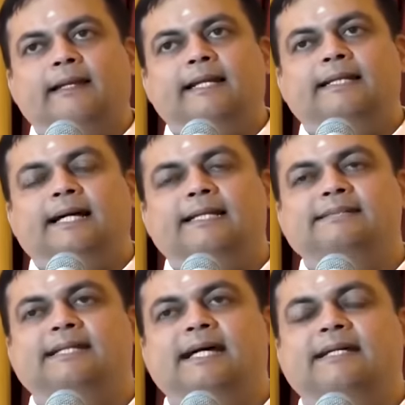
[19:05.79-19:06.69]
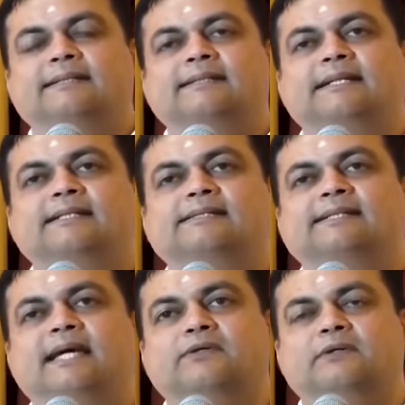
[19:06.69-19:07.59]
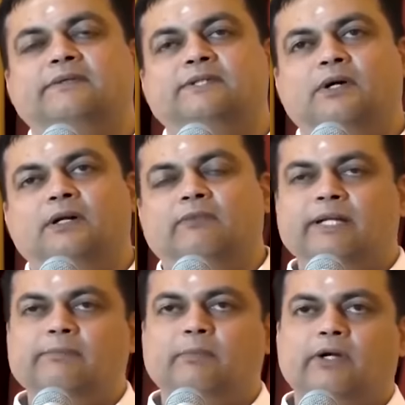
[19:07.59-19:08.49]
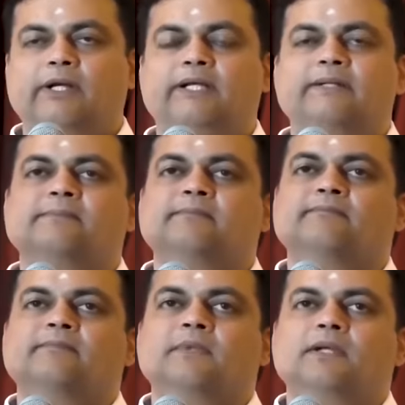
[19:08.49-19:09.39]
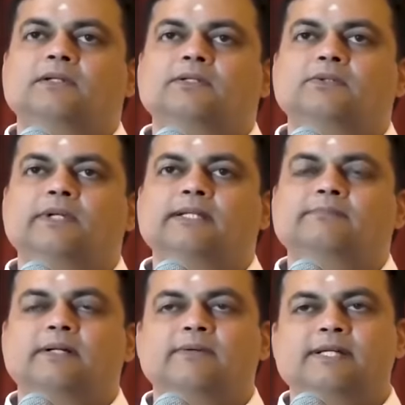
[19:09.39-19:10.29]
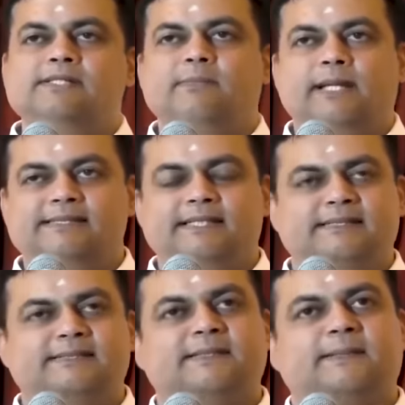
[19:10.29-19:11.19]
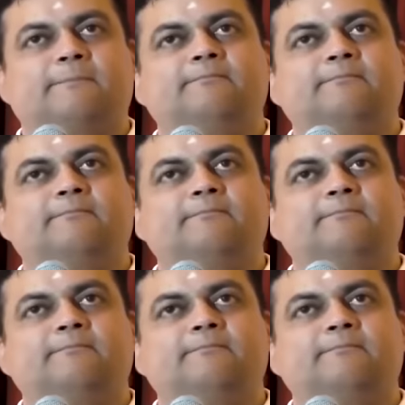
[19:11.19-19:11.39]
and I sat in Saikulwant Hall one morning to get Bhagavan's blessings.